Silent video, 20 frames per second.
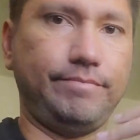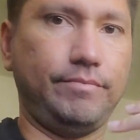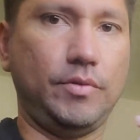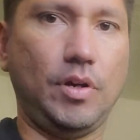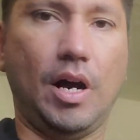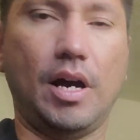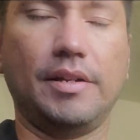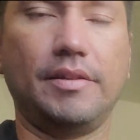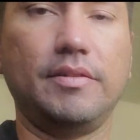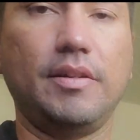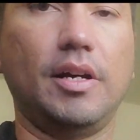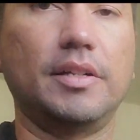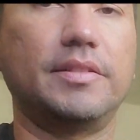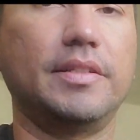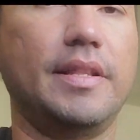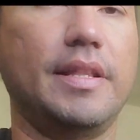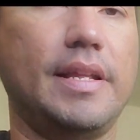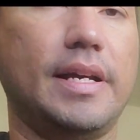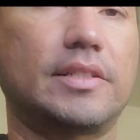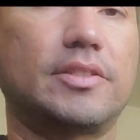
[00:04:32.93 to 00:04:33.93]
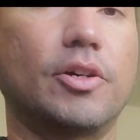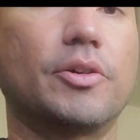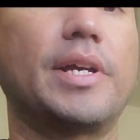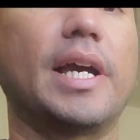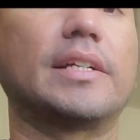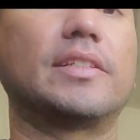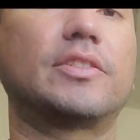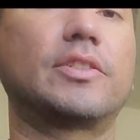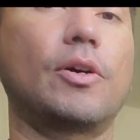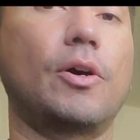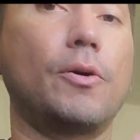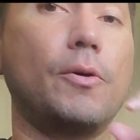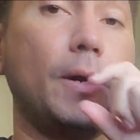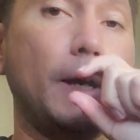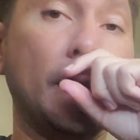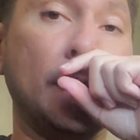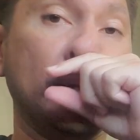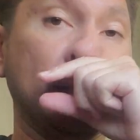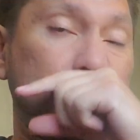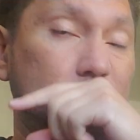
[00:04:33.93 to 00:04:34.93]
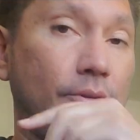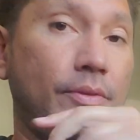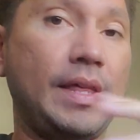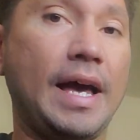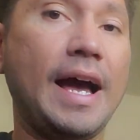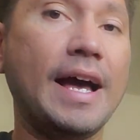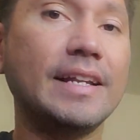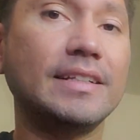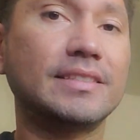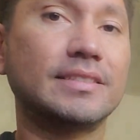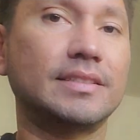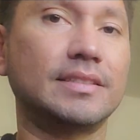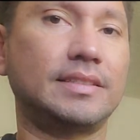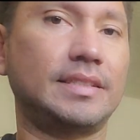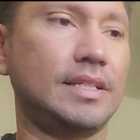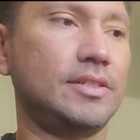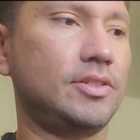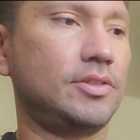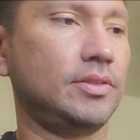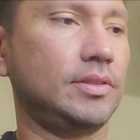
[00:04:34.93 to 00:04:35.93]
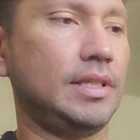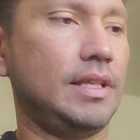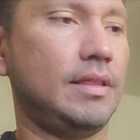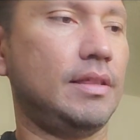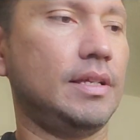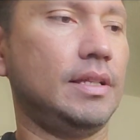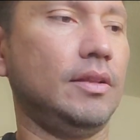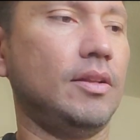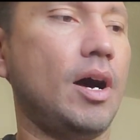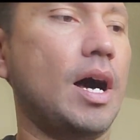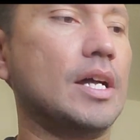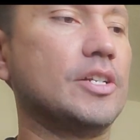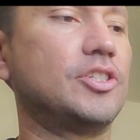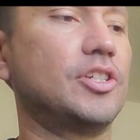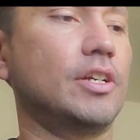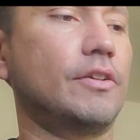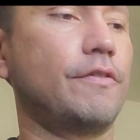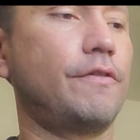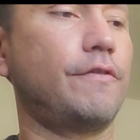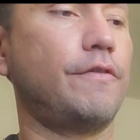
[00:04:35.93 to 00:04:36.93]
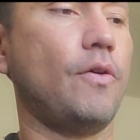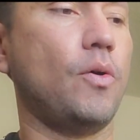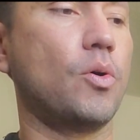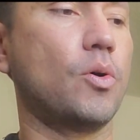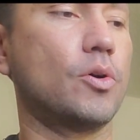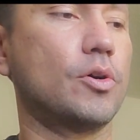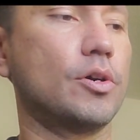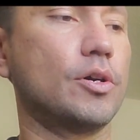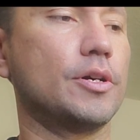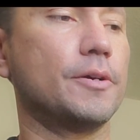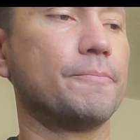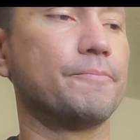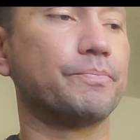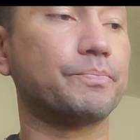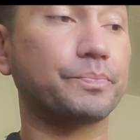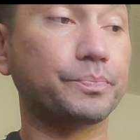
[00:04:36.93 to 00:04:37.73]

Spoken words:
onto the next. Okay, so that's essentially the logic for